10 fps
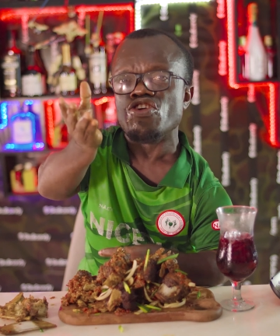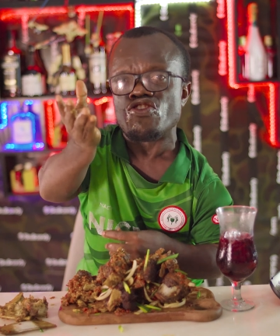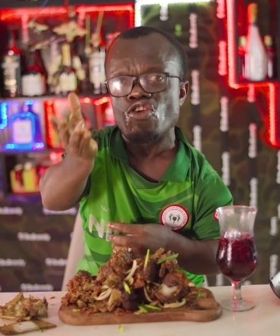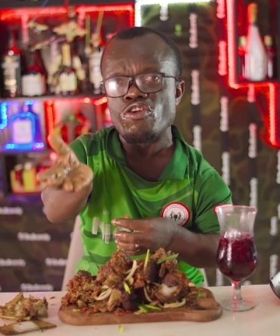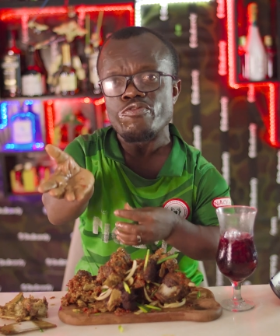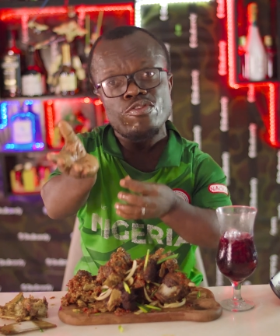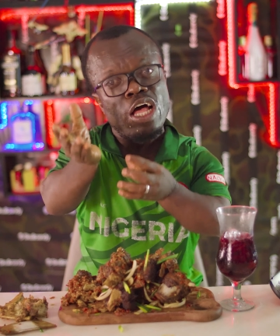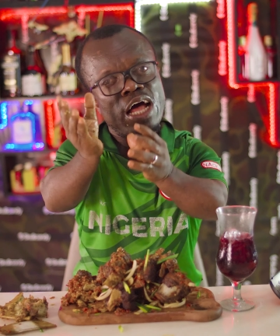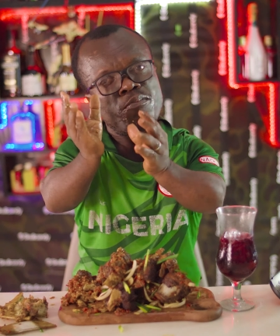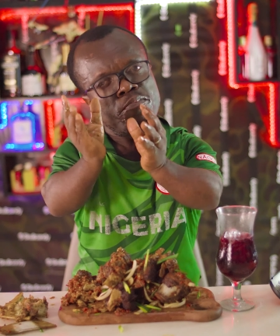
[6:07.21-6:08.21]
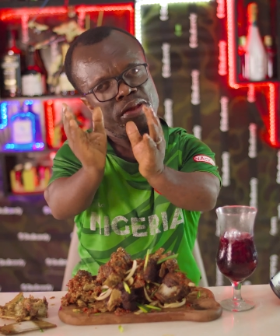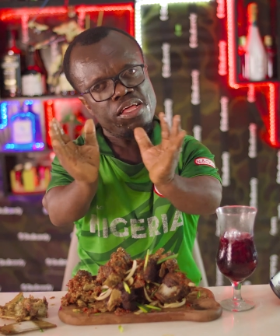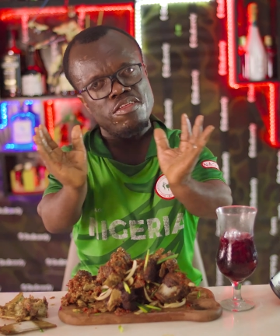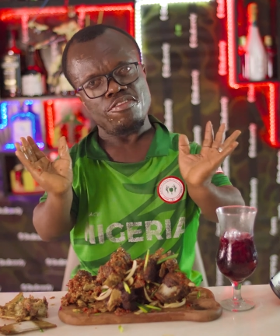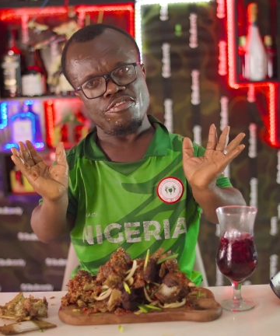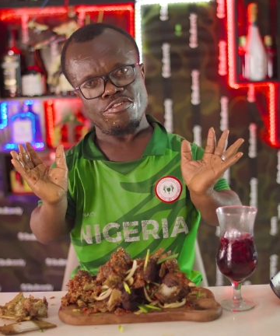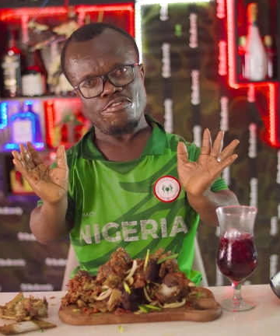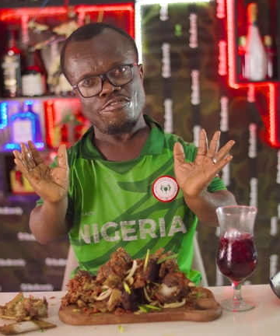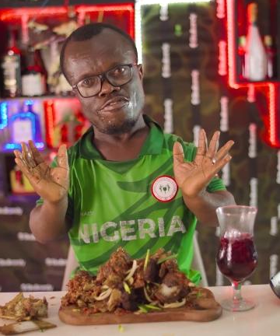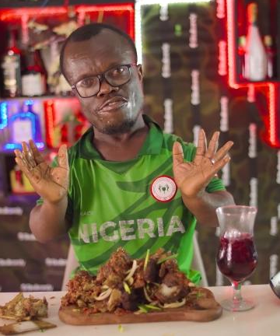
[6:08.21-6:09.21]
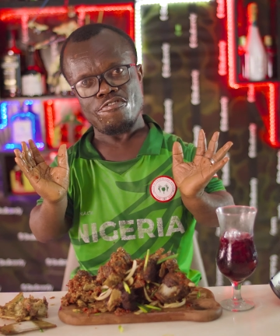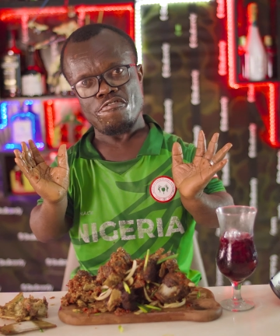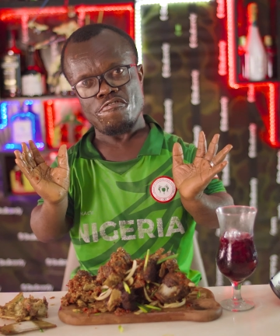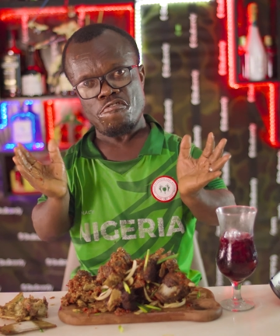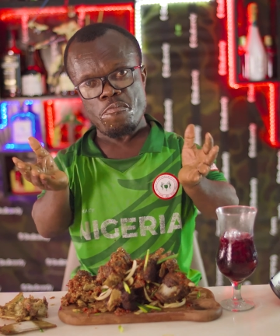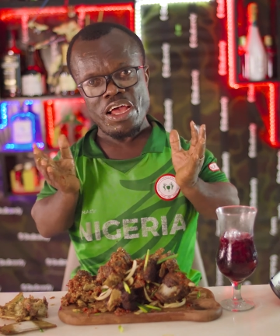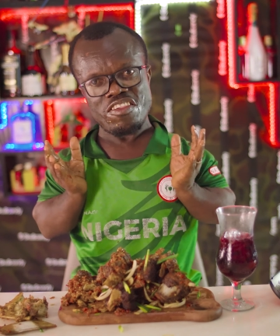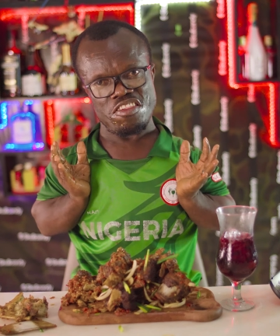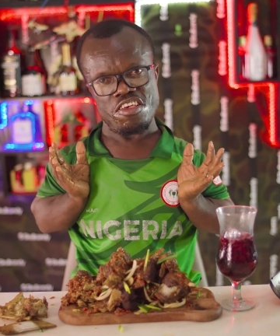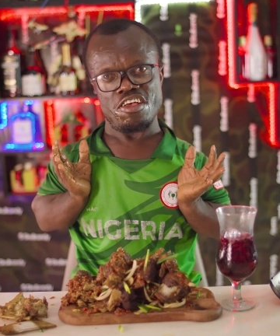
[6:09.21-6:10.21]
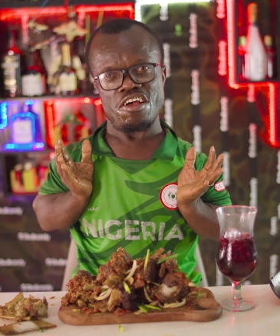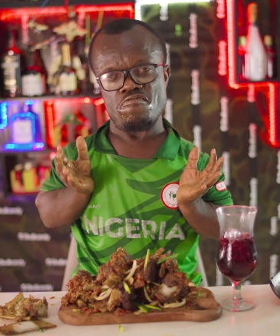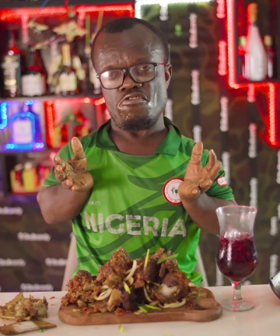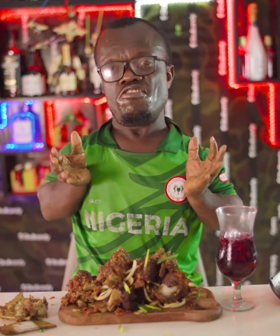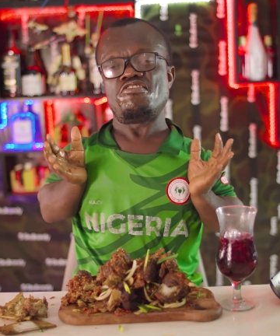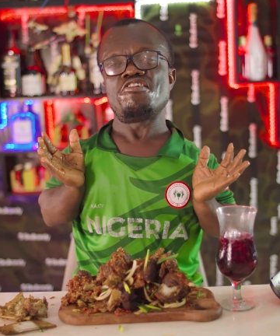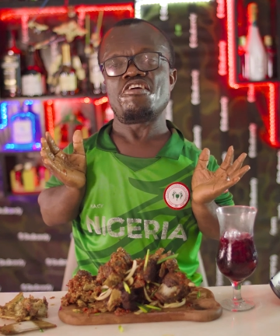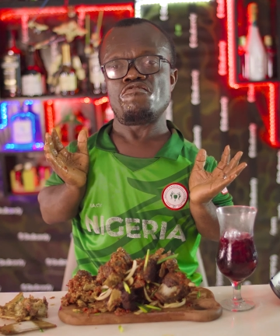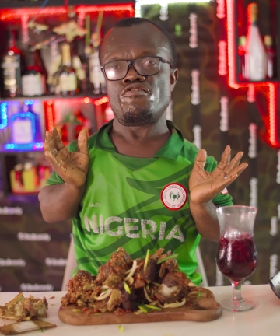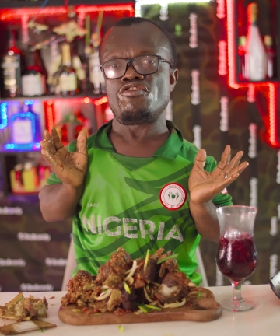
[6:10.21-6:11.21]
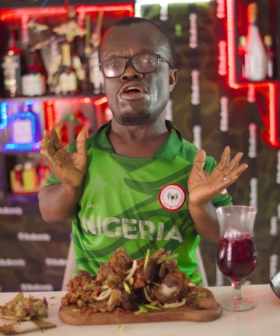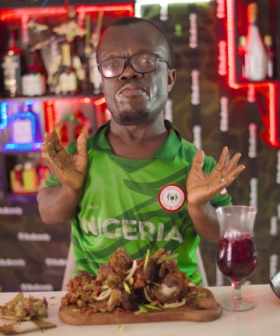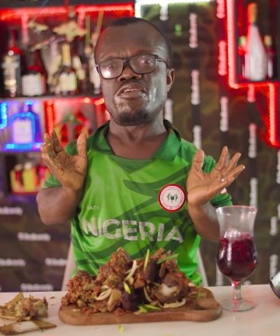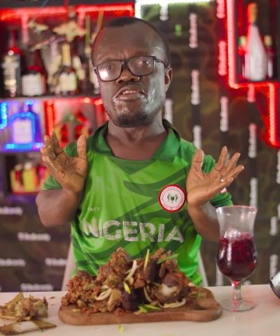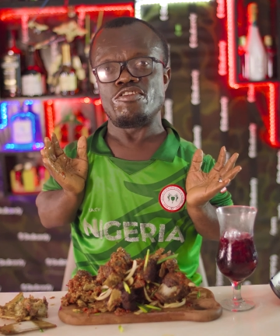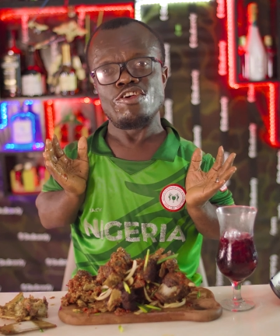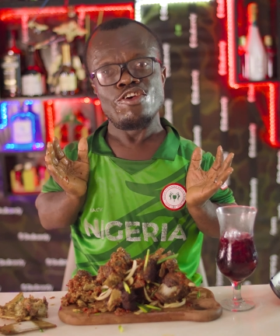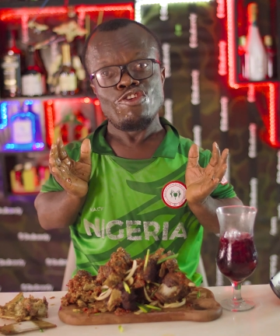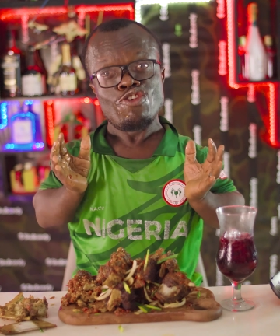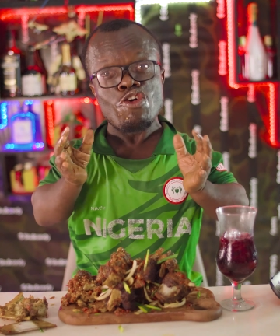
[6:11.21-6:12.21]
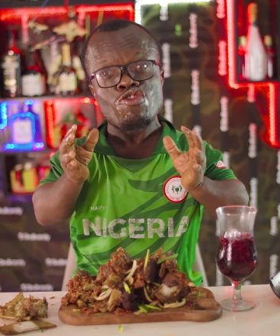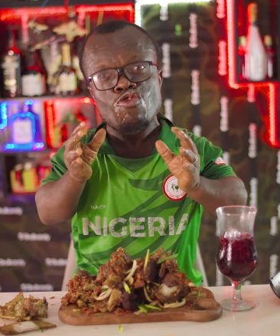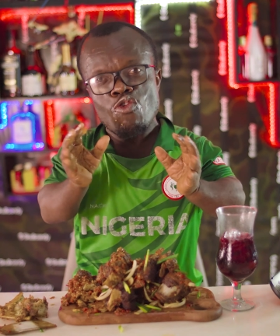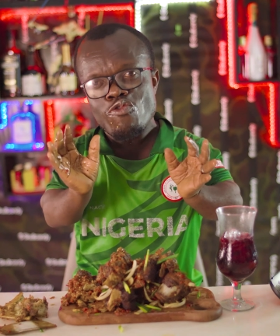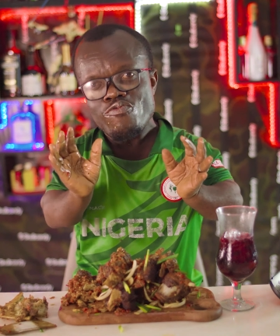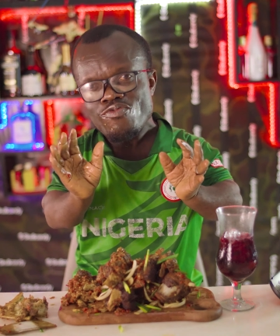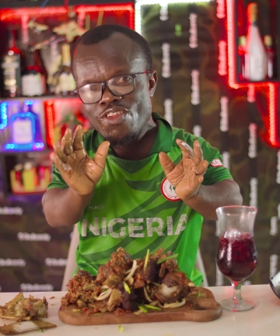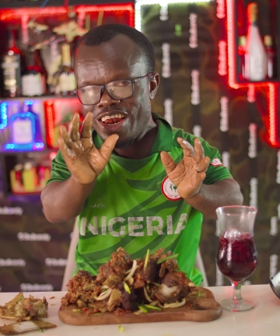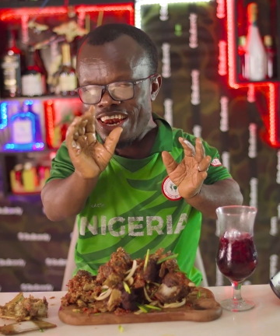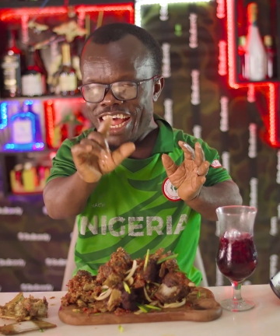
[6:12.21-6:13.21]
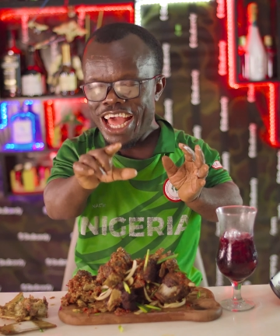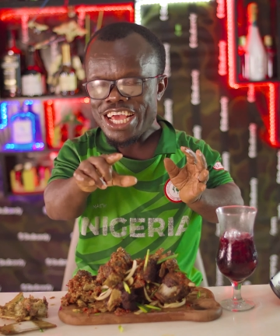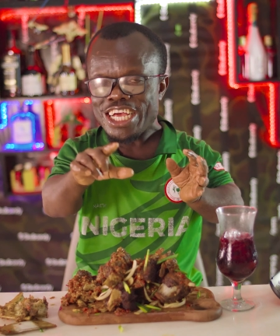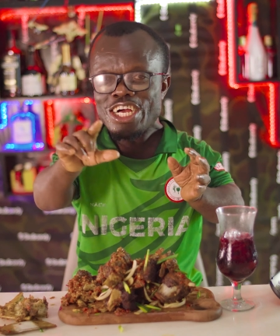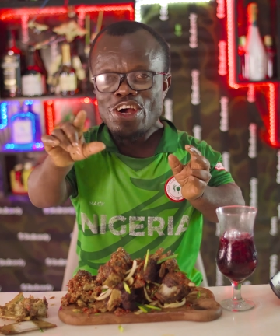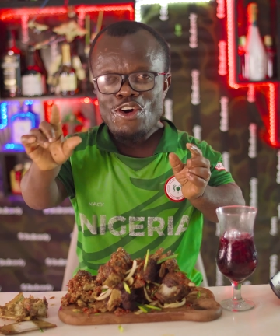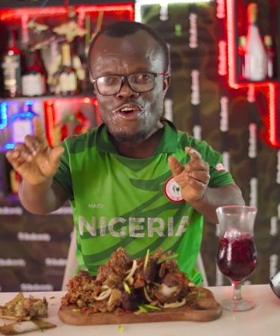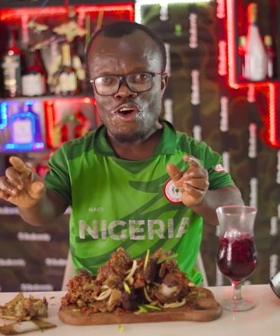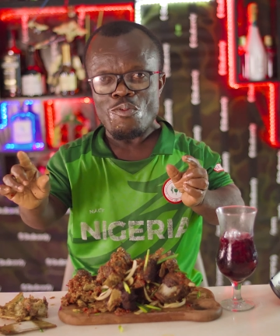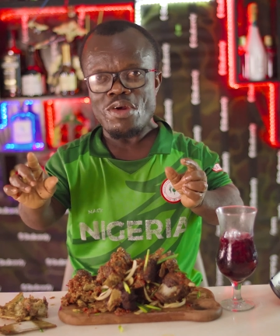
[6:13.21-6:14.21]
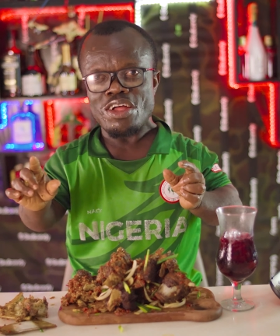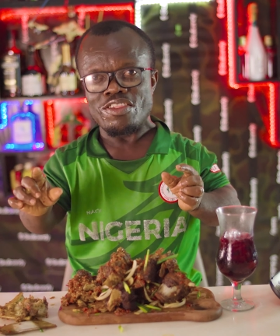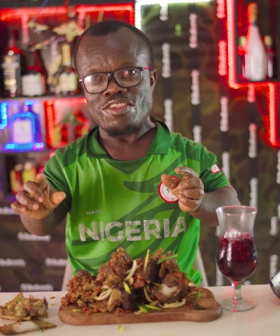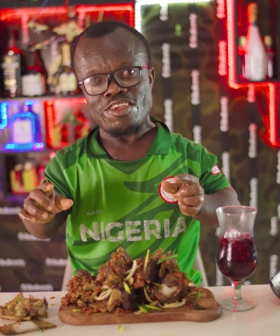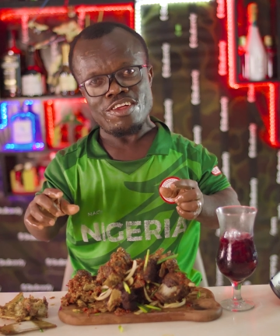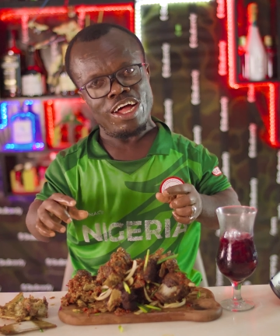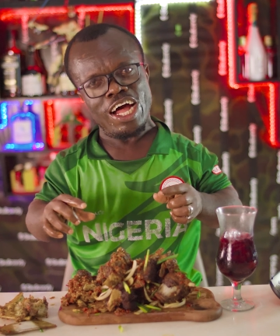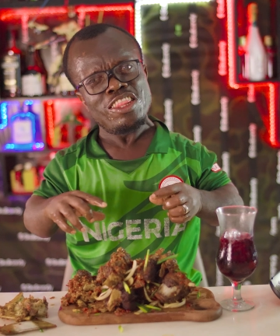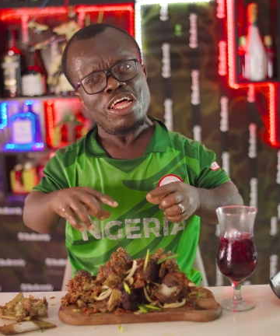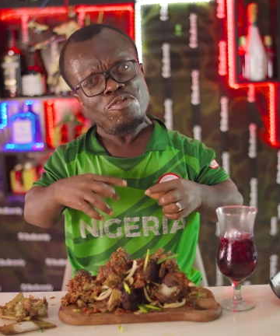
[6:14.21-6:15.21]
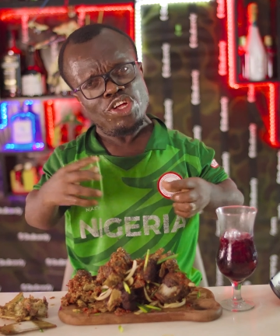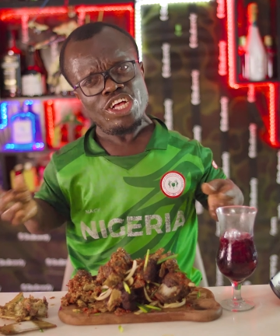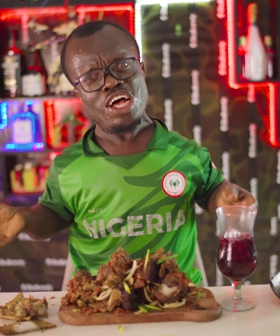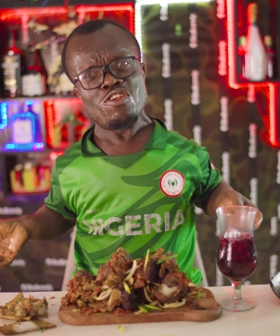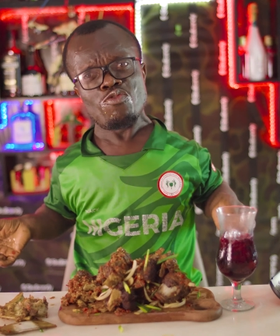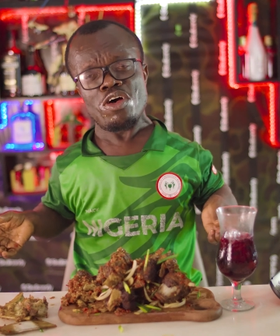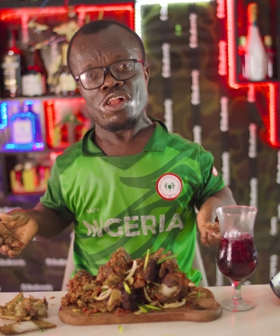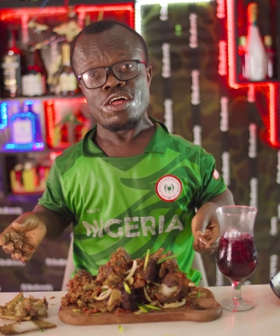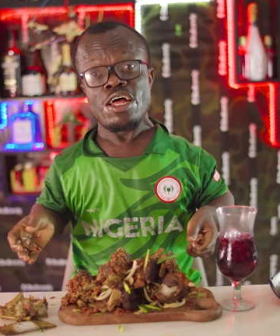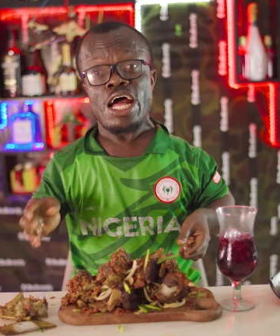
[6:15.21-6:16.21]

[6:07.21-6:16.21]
So, please, for my sake and for the sake of every other person, just go, like, comment, and then share as well.